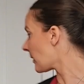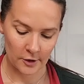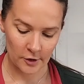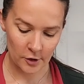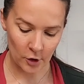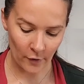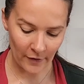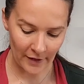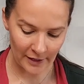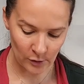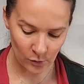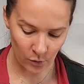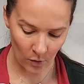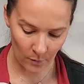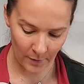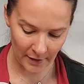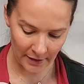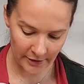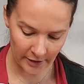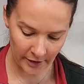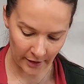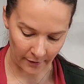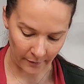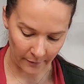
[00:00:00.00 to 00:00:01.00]
So that's what we
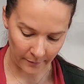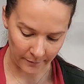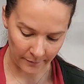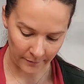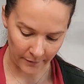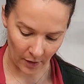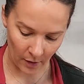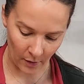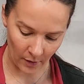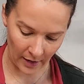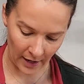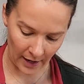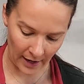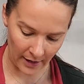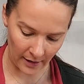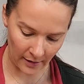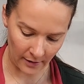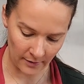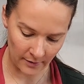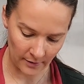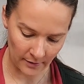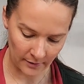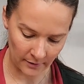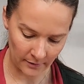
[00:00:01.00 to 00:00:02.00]
do, okay?
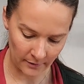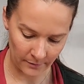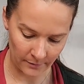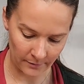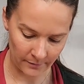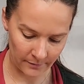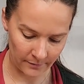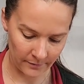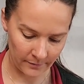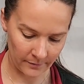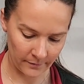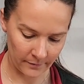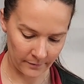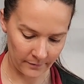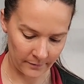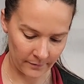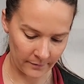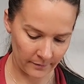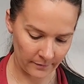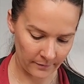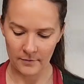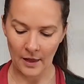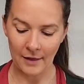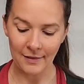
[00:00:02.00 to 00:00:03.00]

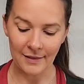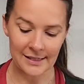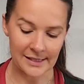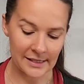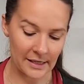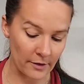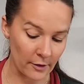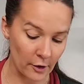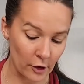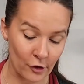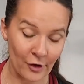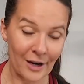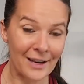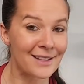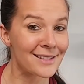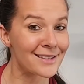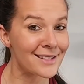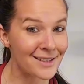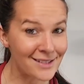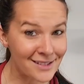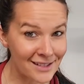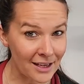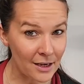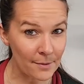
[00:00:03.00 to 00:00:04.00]
Now listen, the
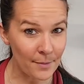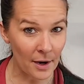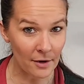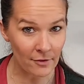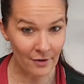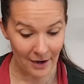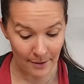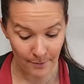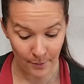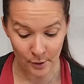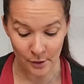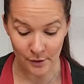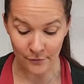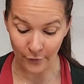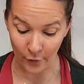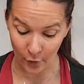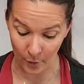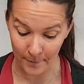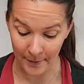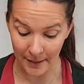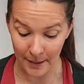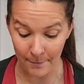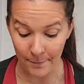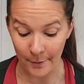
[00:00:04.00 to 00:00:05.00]
craziest thing about rainbows for
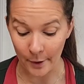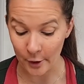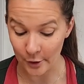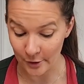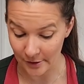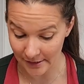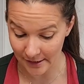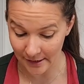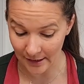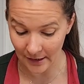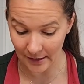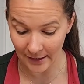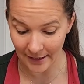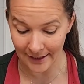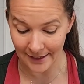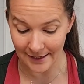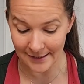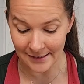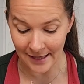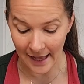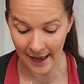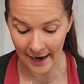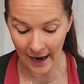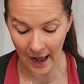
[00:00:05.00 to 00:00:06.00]
me personally is
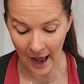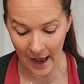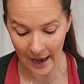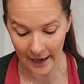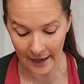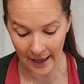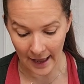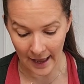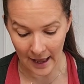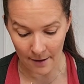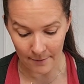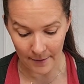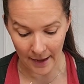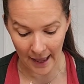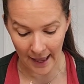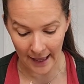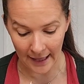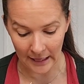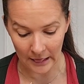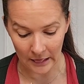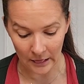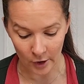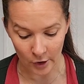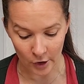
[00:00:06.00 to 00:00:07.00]
that I am
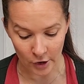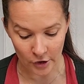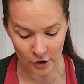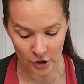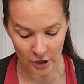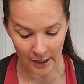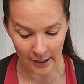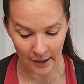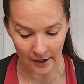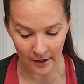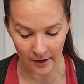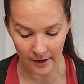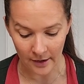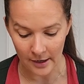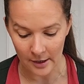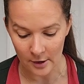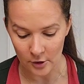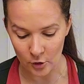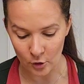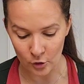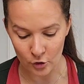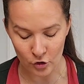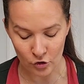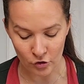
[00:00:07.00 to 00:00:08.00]
allergic
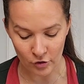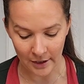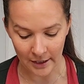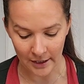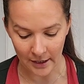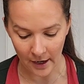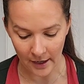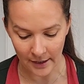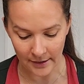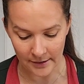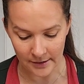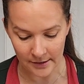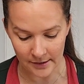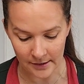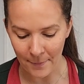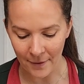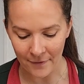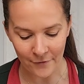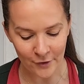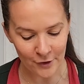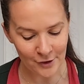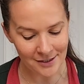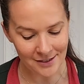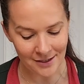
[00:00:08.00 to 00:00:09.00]
to tree nuts, but
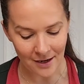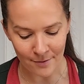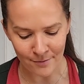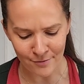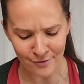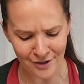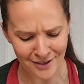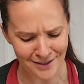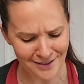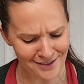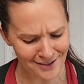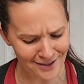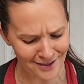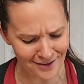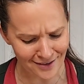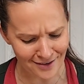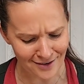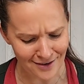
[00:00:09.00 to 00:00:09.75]
for some reason,